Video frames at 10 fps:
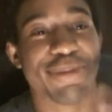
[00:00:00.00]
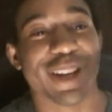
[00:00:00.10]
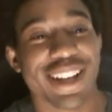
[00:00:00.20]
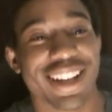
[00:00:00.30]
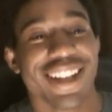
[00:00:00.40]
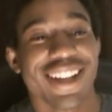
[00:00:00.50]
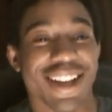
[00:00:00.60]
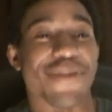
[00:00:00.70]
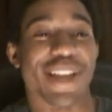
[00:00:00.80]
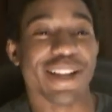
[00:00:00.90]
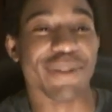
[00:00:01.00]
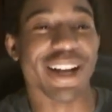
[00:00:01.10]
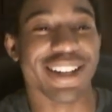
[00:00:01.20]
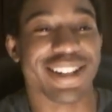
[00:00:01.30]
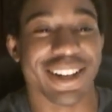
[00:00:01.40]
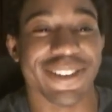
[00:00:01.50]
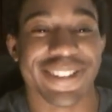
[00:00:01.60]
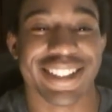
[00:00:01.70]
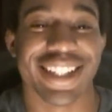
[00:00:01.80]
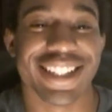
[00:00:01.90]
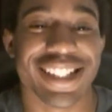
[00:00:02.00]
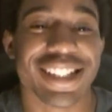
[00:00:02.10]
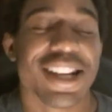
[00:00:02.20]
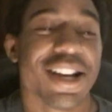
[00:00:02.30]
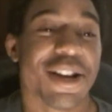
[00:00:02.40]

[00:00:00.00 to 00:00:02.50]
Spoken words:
but I mean, that's my interpretation.